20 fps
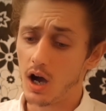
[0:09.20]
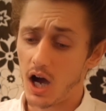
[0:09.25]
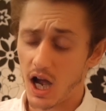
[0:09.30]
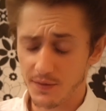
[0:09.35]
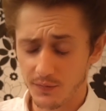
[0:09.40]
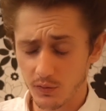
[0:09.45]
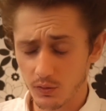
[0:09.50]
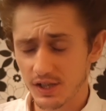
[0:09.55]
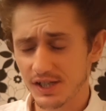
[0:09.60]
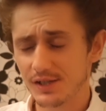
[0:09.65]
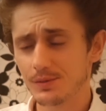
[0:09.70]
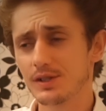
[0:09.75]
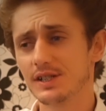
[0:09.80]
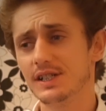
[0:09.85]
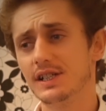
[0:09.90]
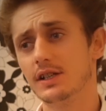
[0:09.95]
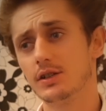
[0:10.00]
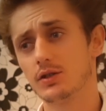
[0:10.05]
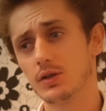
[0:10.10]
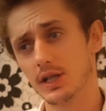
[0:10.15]
I thought this was
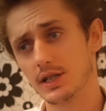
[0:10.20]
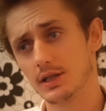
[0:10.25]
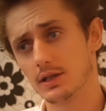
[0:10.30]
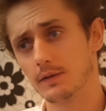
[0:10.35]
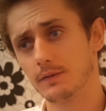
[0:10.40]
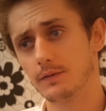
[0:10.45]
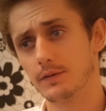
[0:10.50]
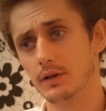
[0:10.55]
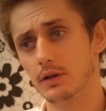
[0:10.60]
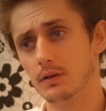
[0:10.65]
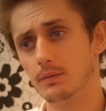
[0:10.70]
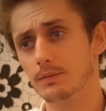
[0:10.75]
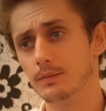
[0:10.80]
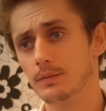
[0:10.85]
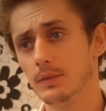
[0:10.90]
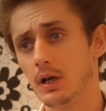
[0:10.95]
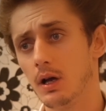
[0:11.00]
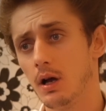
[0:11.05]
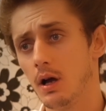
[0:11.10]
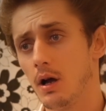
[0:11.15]
an interesting film,
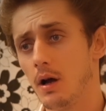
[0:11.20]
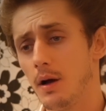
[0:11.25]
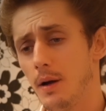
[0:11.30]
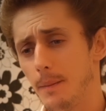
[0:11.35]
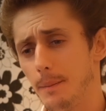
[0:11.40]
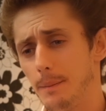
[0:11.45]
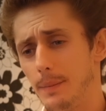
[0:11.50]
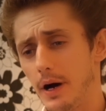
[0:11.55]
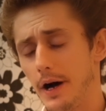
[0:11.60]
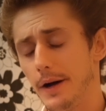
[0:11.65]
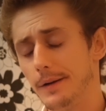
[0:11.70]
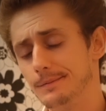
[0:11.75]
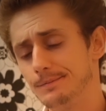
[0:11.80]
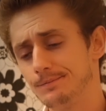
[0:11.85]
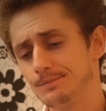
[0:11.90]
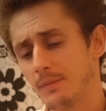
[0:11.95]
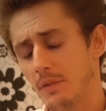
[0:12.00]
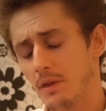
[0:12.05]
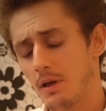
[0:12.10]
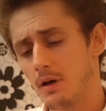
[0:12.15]
but,
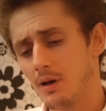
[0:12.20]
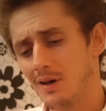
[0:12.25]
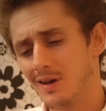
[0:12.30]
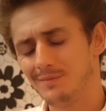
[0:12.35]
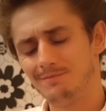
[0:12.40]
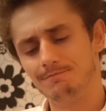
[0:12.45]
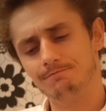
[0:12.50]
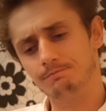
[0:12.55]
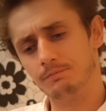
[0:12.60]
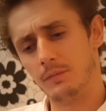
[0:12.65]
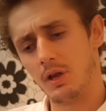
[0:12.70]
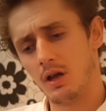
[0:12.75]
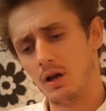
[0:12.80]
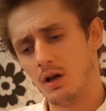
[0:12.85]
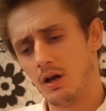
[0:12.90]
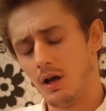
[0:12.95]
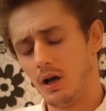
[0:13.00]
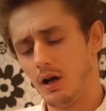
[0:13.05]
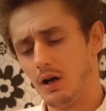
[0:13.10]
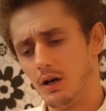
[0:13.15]
hmm,
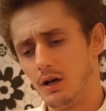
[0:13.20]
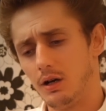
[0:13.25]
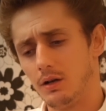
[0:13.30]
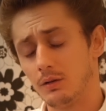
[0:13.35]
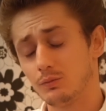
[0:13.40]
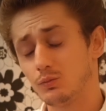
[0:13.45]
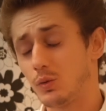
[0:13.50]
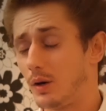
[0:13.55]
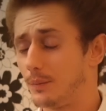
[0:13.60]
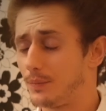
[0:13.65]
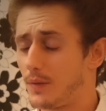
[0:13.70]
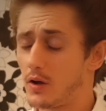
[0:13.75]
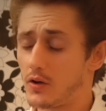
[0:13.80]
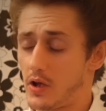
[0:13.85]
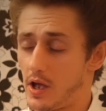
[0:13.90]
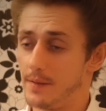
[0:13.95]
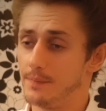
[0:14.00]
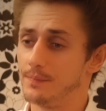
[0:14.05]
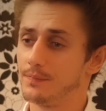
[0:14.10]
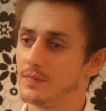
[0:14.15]
uh, well,
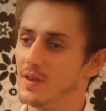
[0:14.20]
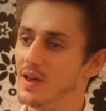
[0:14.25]
okay.